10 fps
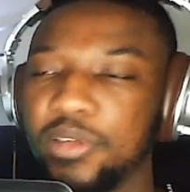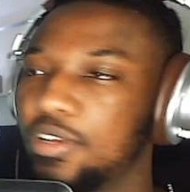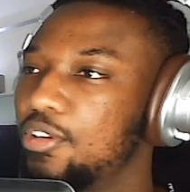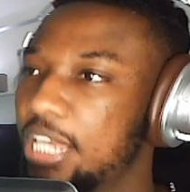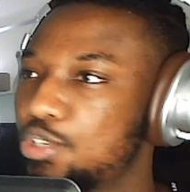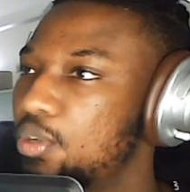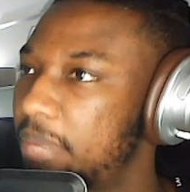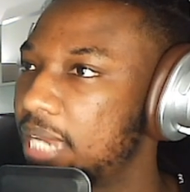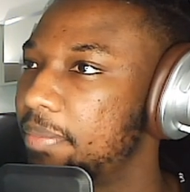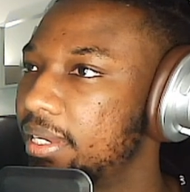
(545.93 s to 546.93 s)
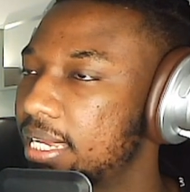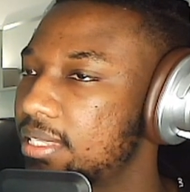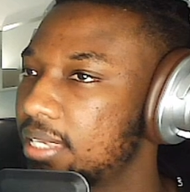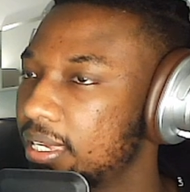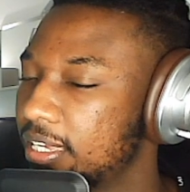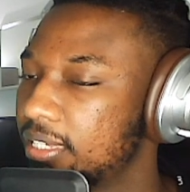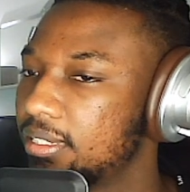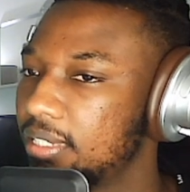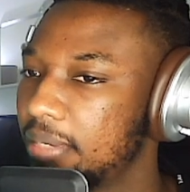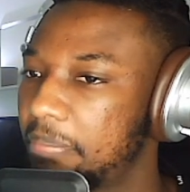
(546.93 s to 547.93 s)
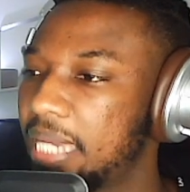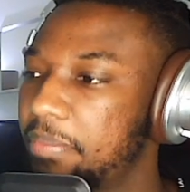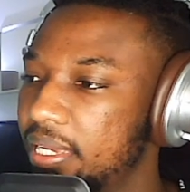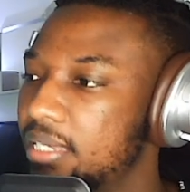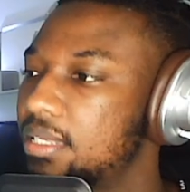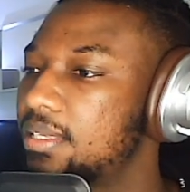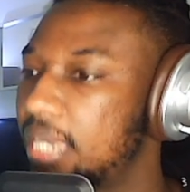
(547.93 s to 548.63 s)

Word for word: No, no, that's not Padme. That's Padme is